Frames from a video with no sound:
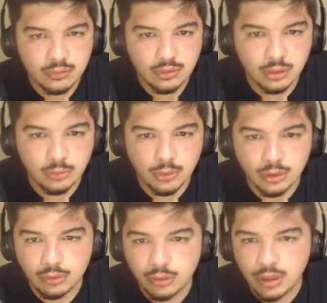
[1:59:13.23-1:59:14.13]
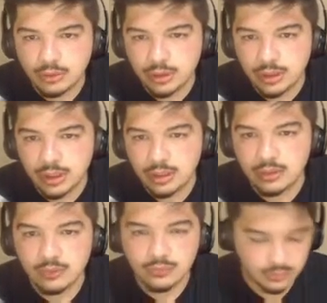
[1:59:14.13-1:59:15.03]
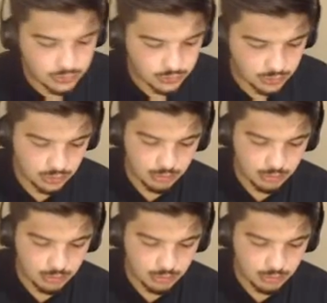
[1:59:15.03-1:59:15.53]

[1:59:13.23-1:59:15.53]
Eduardo Rodriguez. Let's check him